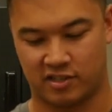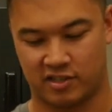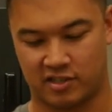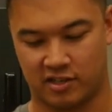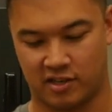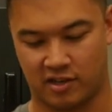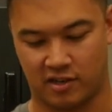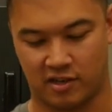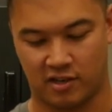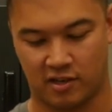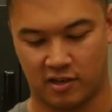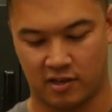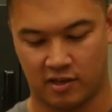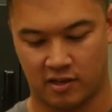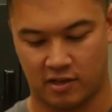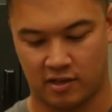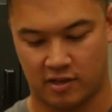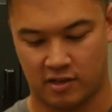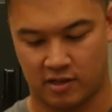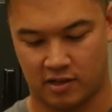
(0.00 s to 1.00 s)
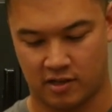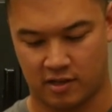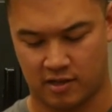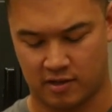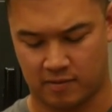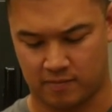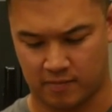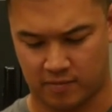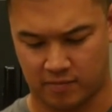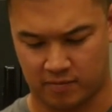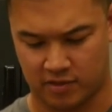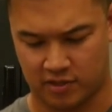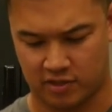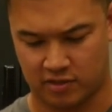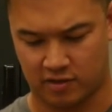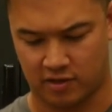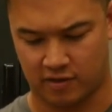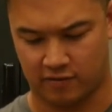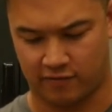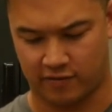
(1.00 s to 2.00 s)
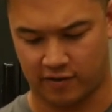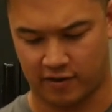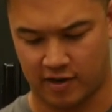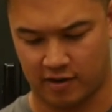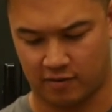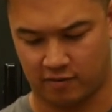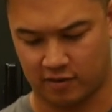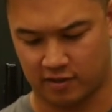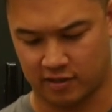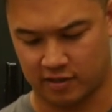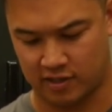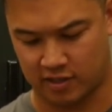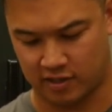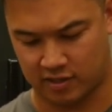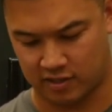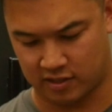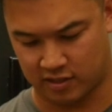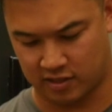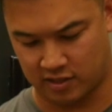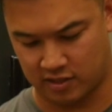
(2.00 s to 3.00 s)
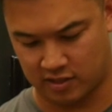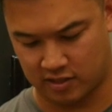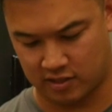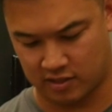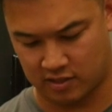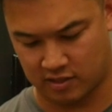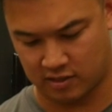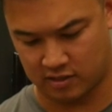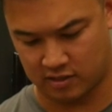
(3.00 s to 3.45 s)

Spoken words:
So, I'm just trying to figure out what this actually is.